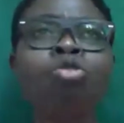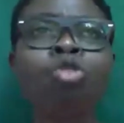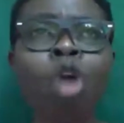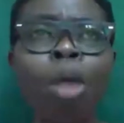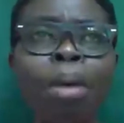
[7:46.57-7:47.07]

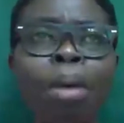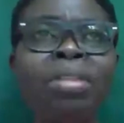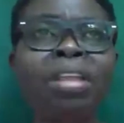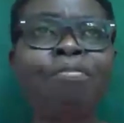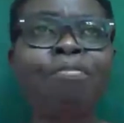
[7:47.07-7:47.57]
to come up
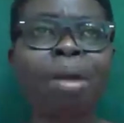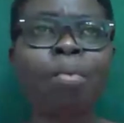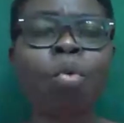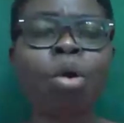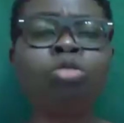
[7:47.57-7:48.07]
with a
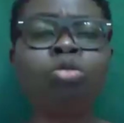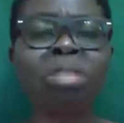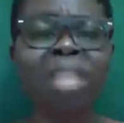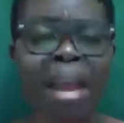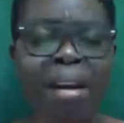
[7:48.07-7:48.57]
framework to
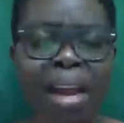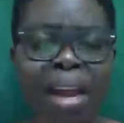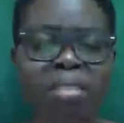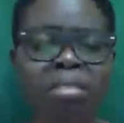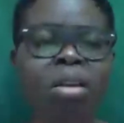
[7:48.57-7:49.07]

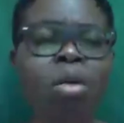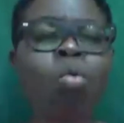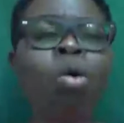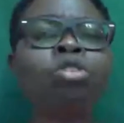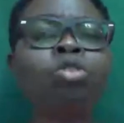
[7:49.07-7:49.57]
direct
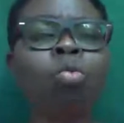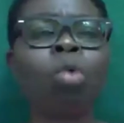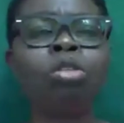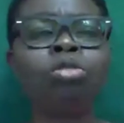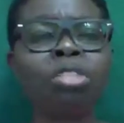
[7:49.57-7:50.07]
what you
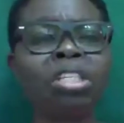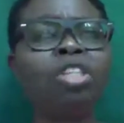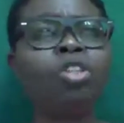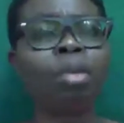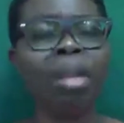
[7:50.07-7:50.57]
want to
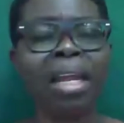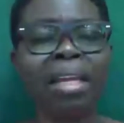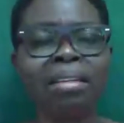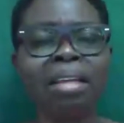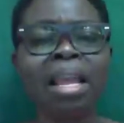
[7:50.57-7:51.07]
teach or
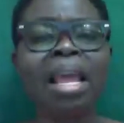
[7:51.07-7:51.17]
learn.